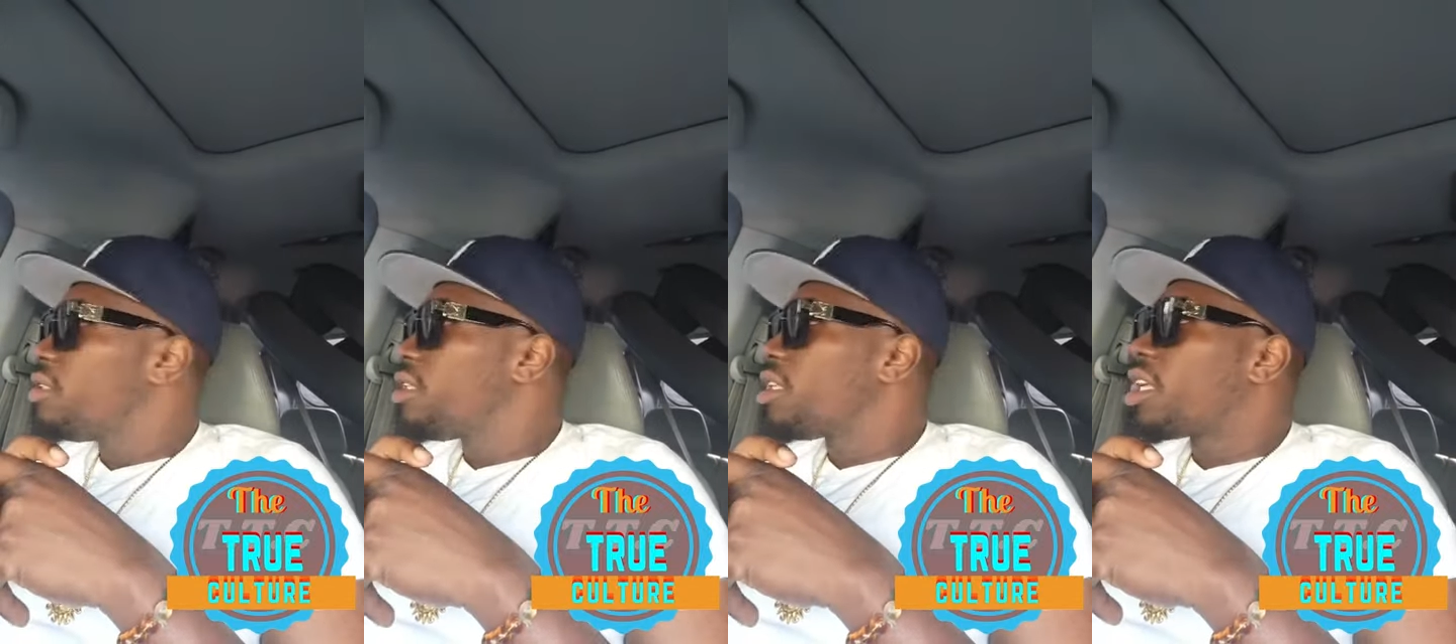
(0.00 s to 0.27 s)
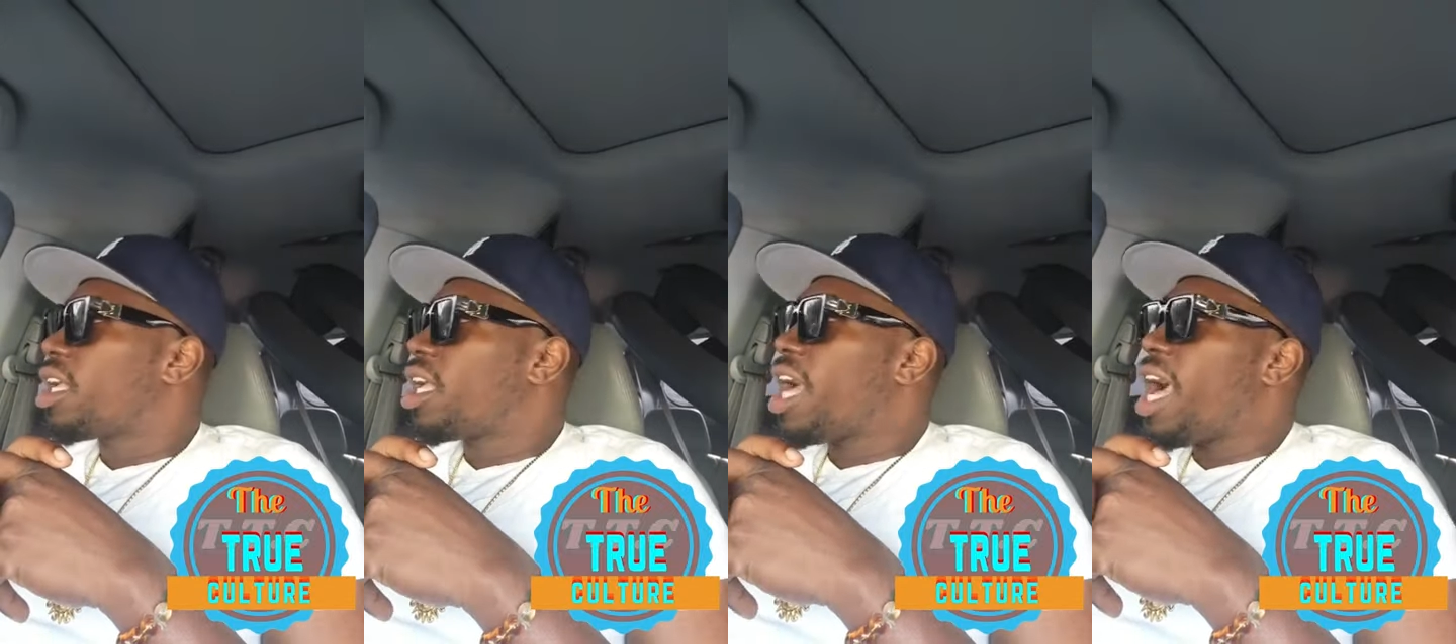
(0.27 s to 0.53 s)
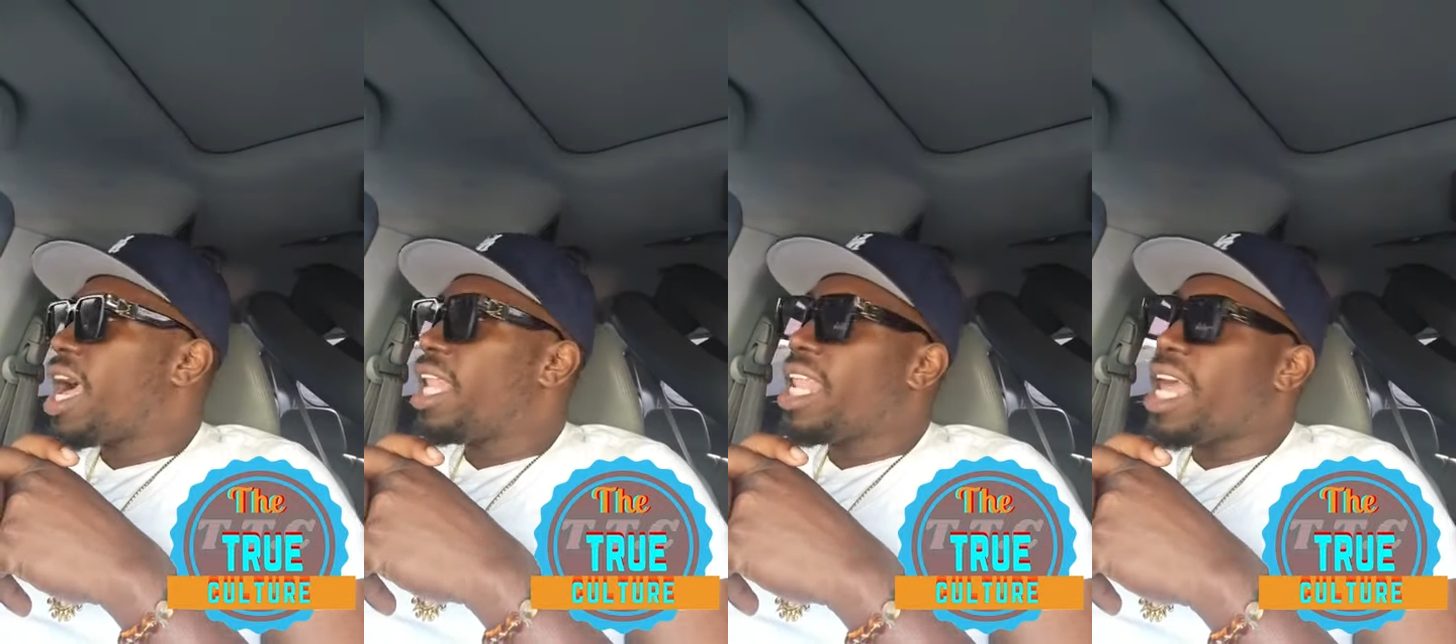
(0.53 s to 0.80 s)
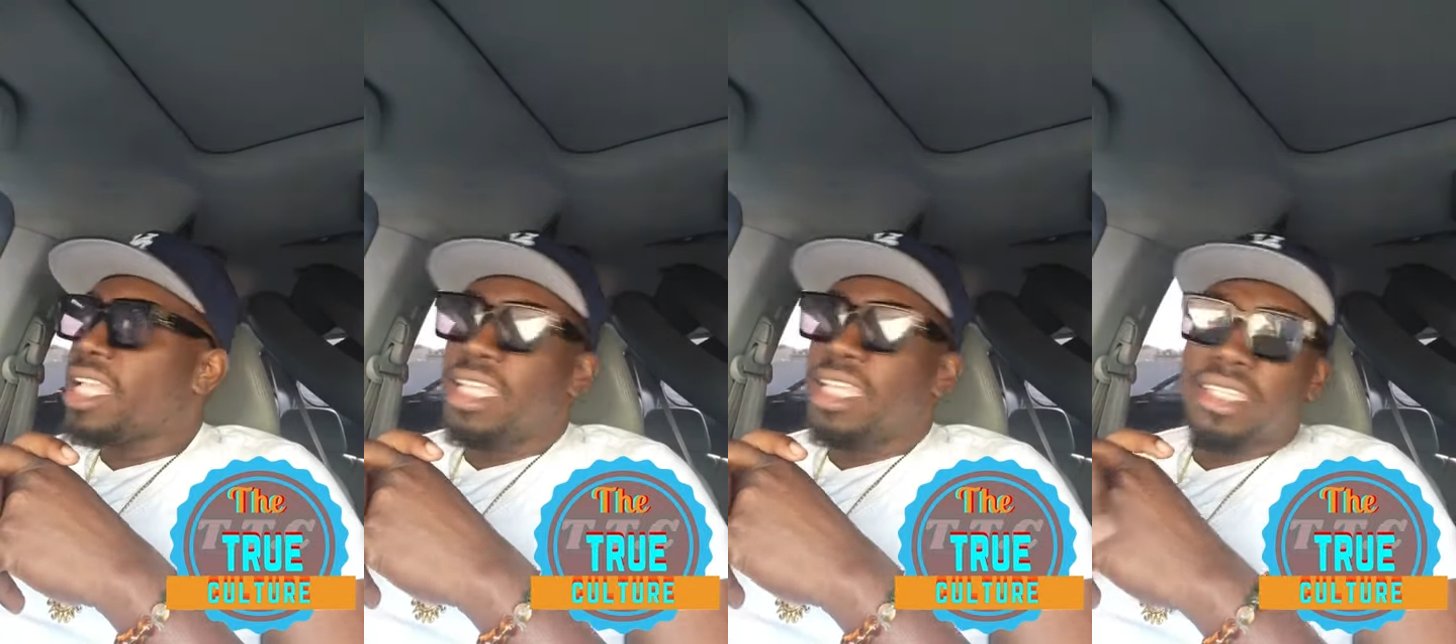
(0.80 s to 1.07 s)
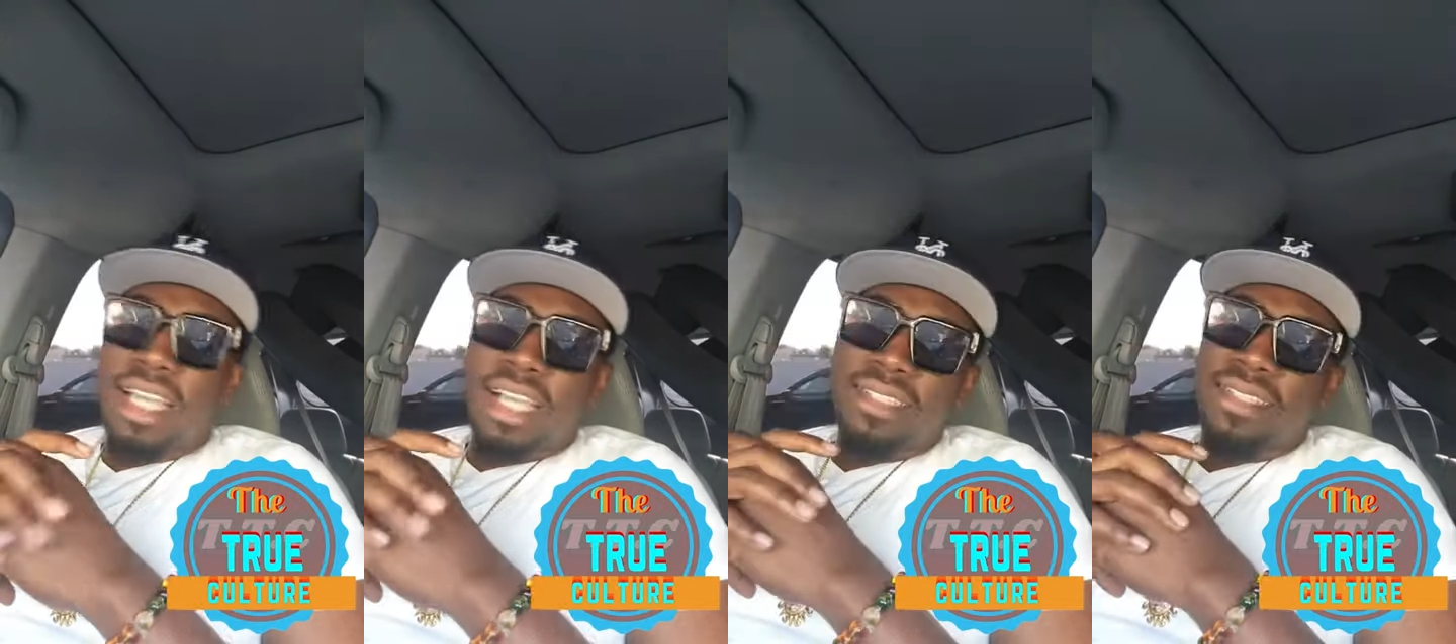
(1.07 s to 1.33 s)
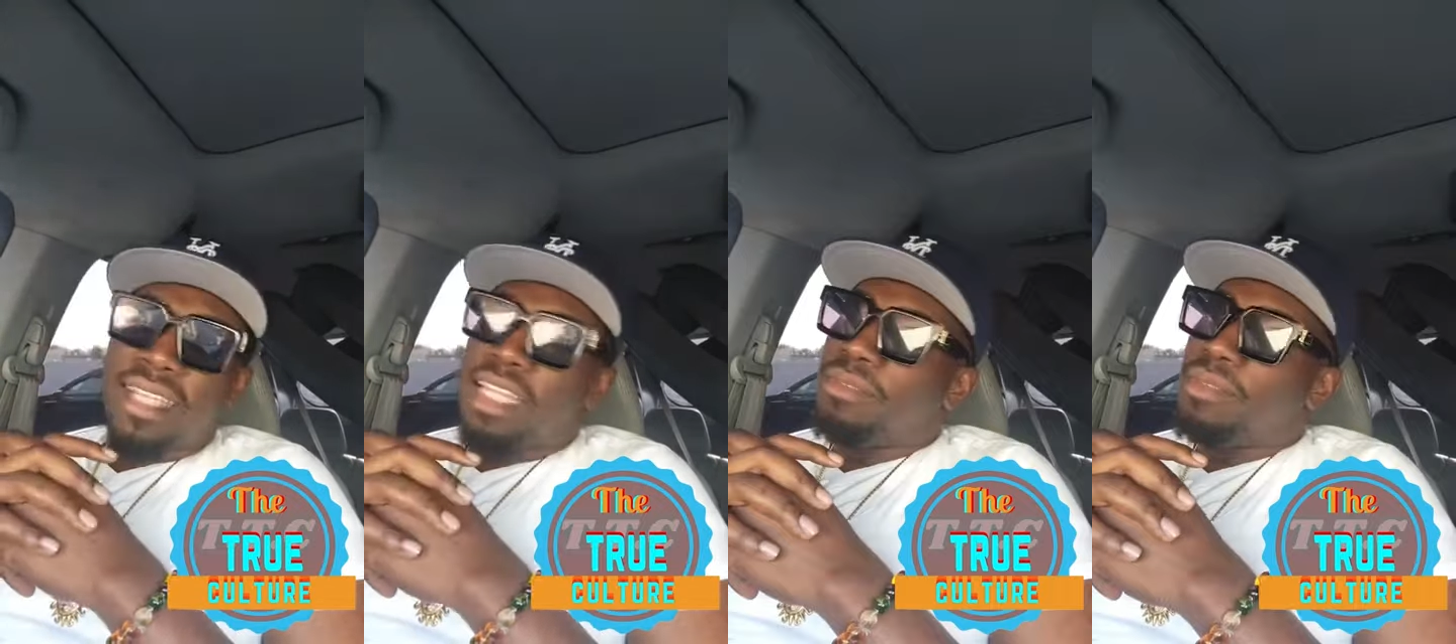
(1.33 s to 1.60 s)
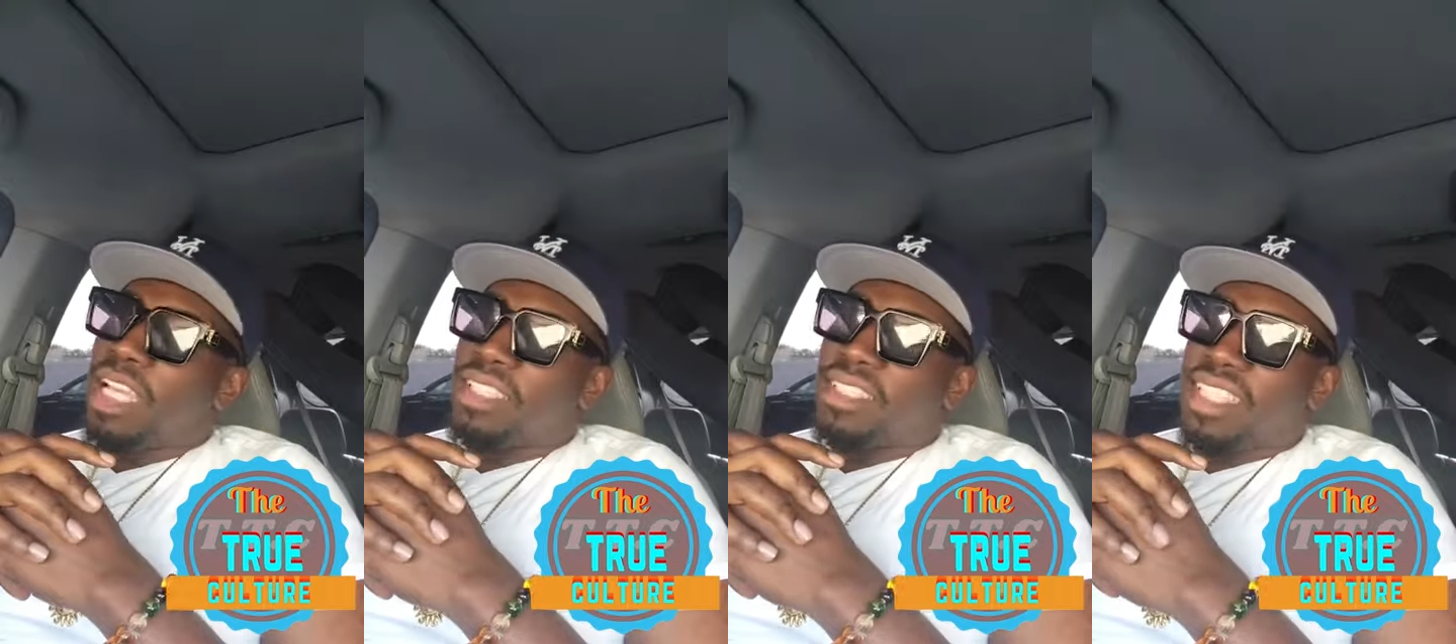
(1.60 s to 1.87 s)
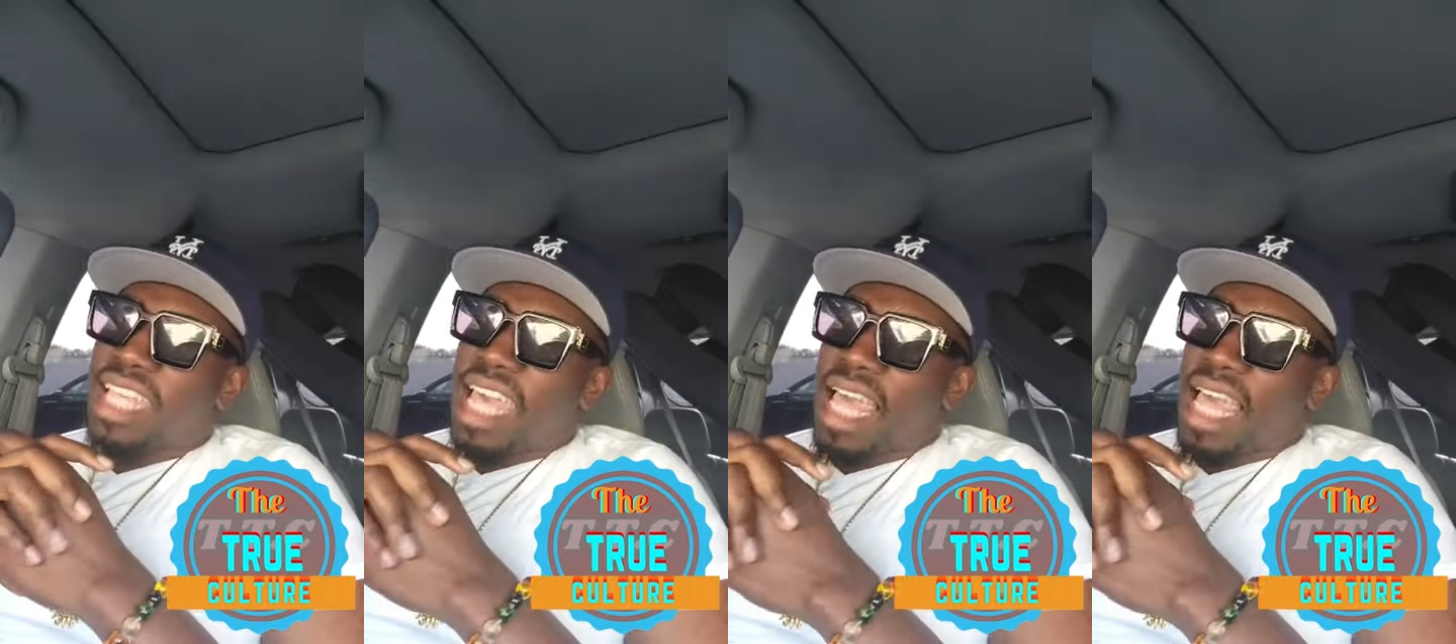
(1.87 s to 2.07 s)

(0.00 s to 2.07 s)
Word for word: call lock it and send him a Zelle.